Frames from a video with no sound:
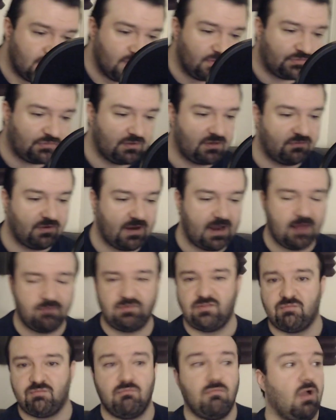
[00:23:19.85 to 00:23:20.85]
So he grabs
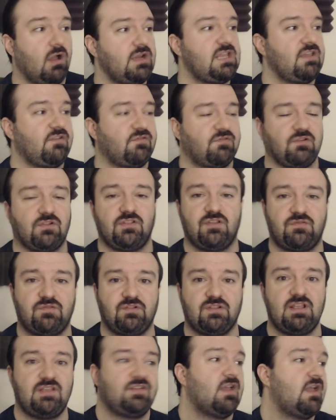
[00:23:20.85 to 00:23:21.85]
his money for the,
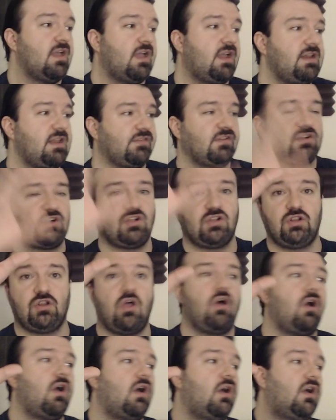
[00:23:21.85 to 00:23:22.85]
for this, and he has a
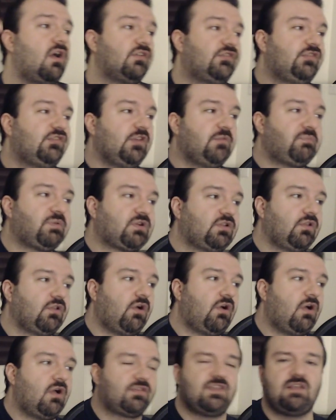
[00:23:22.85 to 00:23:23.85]
claw, a zip
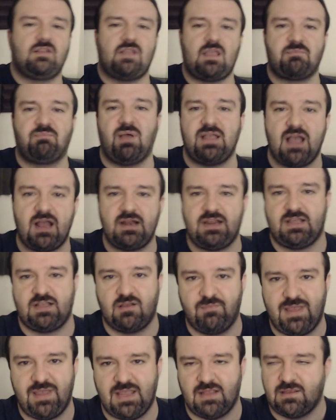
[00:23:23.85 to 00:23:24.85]
claw, think like Bionic
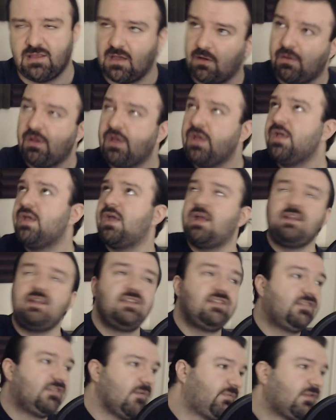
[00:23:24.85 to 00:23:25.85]
Commando, and
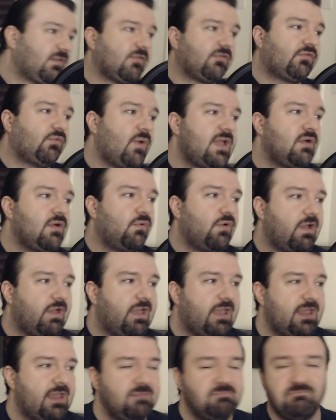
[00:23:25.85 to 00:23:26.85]
he zips his way
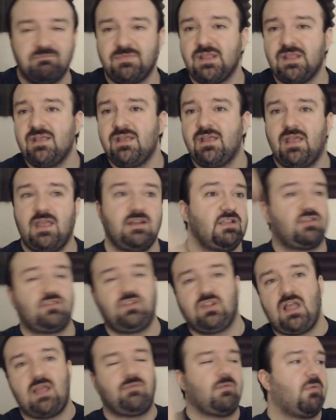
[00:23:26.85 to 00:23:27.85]
away, and he
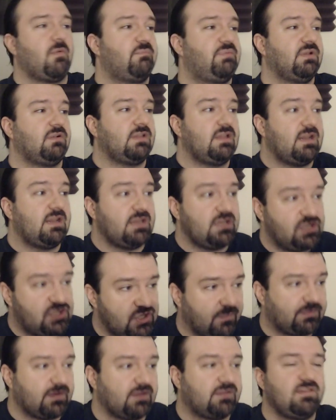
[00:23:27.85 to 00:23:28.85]
climbs up a building and he
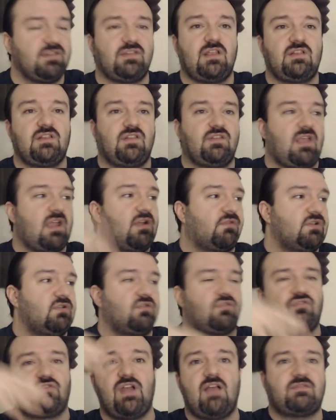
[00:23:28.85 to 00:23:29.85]
jumps onto this this aerial
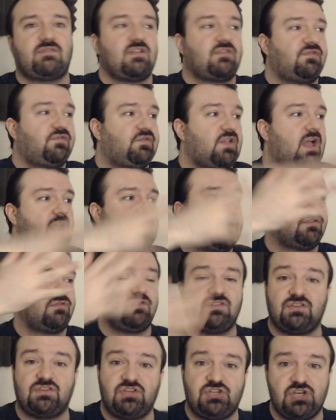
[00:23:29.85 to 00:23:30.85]
craft that's flying through
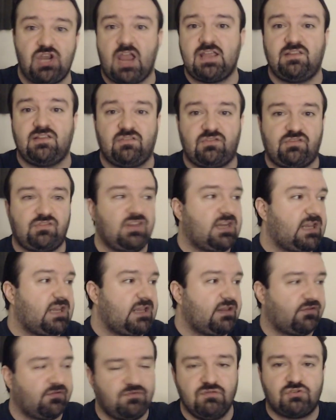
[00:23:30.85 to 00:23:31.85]
this giant
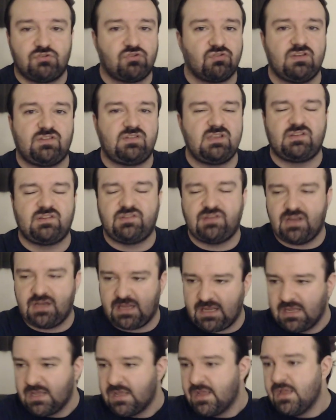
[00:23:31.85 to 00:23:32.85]
city, futuristic
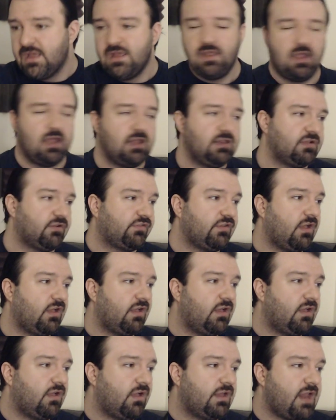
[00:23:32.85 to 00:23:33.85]
city, and there's
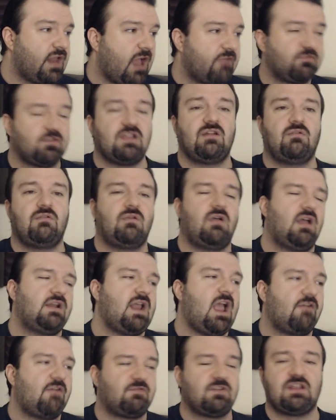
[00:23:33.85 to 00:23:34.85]
a an African an
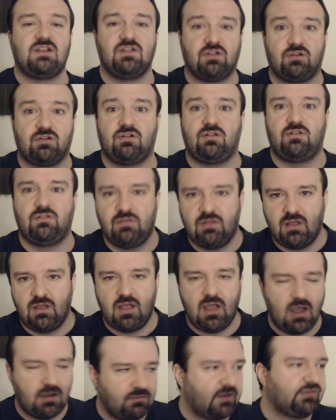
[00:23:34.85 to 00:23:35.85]
African girl.
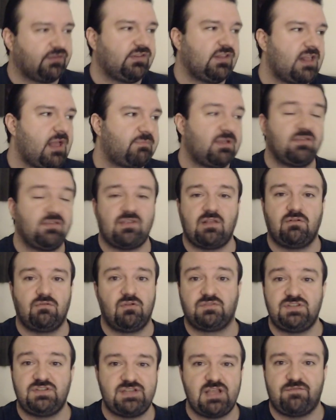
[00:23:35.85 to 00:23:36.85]
I want to say that because I don't know
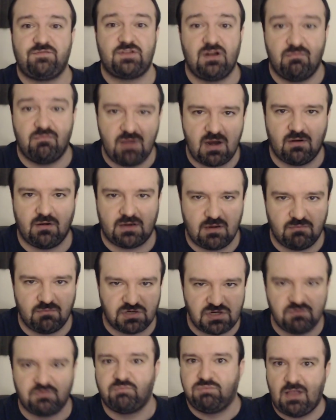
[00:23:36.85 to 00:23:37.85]
if she's African American, but
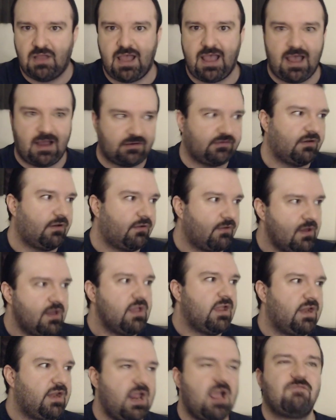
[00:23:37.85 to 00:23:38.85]
she was black. So
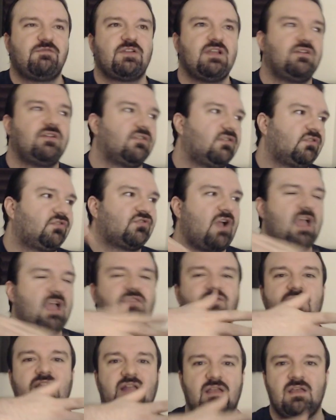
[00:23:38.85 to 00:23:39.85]
an African girl
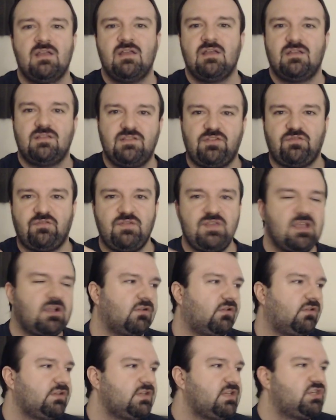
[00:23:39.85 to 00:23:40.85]
driving this
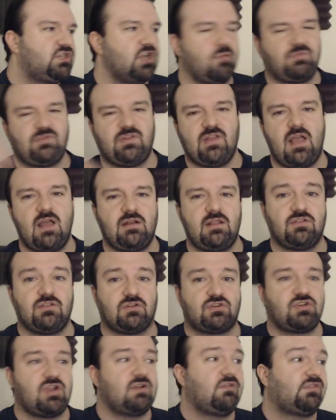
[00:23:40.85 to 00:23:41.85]
vehicle, and he jumps on, and they're
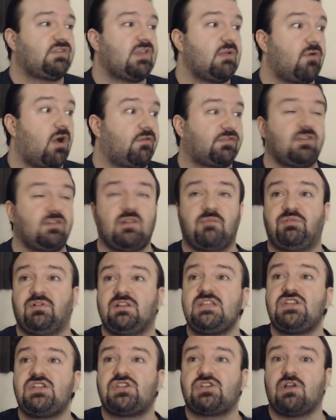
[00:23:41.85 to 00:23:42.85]
trying to escape. All of a sudden, the
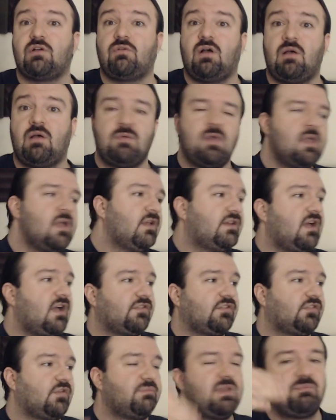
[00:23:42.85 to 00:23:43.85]
police show up. Now
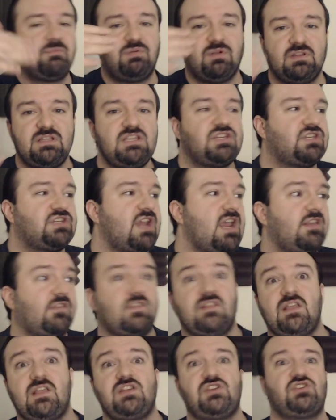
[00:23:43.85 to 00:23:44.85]
there's a big police chase.
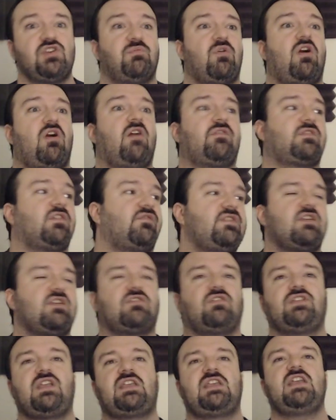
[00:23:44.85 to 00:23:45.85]
Then they jump off their
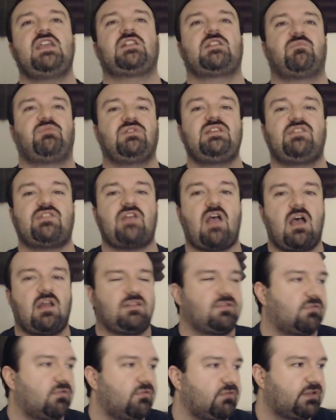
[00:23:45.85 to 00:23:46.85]
vehicle. They kick the police out
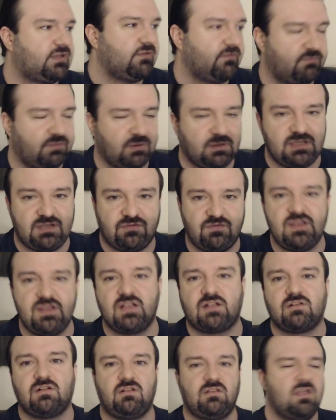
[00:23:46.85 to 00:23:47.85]
of their own police
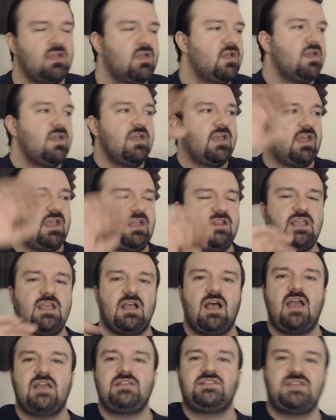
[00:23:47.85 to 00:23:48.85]
vehicle, and they
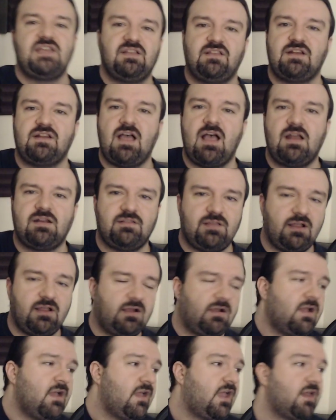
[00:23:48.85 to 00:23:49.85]
hightail it out of
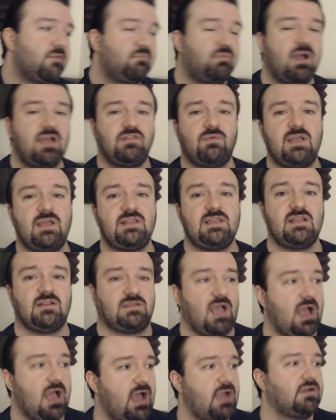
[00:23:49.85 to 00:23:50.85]
there. And by the way, the
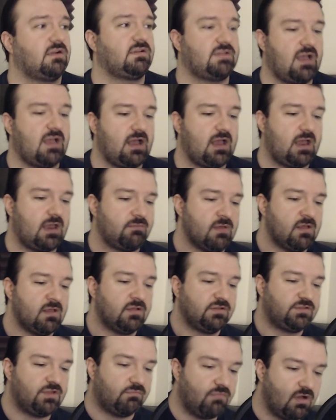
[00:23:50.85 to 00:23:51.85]
entire time,
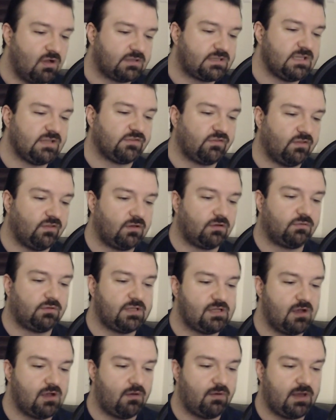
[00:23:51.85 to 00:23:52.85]
the monkey is
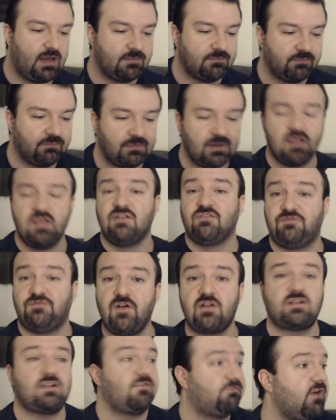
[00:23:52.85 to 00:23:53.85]
literally going,
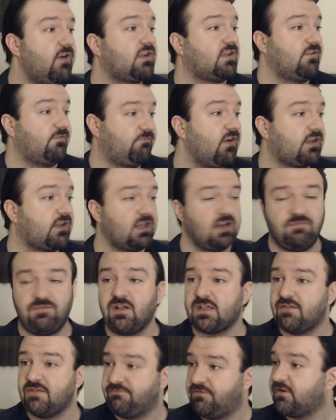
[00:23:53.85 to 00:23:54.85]
fuck a fuck a fuck and a
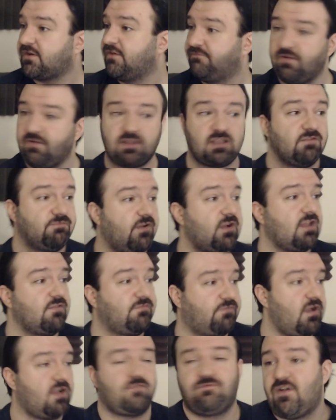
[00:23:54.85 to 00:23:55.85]
fucking fucking fucking fucking
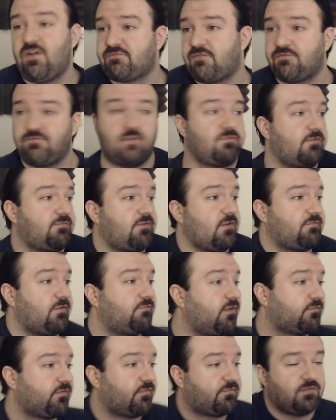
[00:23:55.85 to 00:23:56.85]
fuck fuck fuck fuck fuck fuck fuck
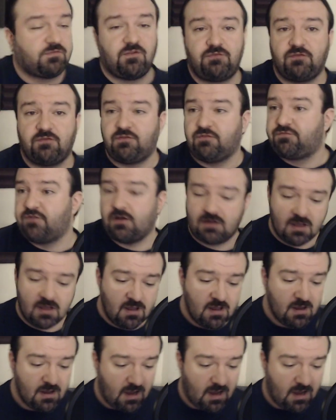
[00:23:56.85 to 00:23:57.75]
fuck fuck fuck fuck fuck.